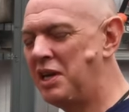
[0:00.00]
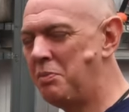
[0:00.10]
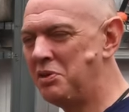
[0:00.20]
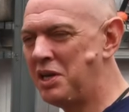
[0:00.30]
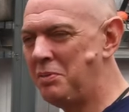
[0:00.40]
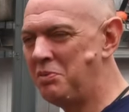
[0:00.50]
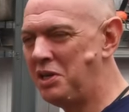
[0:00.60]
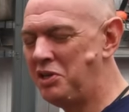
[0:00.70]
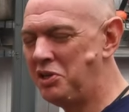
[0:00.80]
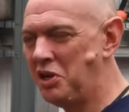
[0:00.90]
keep the same
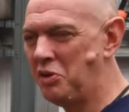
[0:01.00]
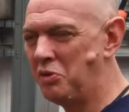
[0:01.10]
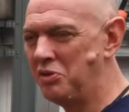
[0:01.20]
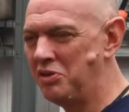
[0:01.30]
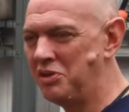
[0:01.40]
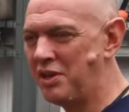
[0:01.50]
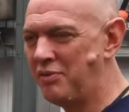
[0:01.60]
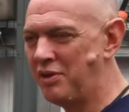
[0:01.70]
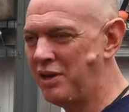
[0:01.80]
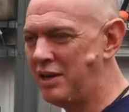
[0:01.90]
t-shirt on and
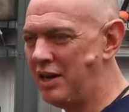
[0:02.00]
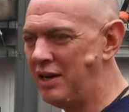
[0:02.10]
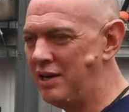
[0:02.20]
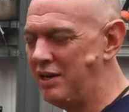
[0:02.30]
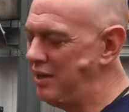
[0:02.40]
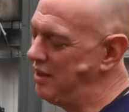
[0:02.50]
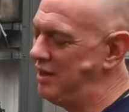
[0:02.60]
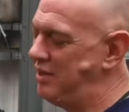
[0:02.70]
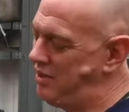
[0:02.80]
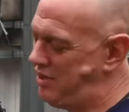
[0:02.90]
stuff like
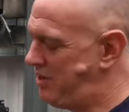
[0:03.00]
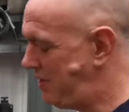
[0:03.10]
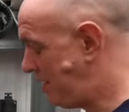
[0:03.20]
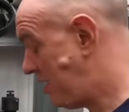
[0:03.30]
that.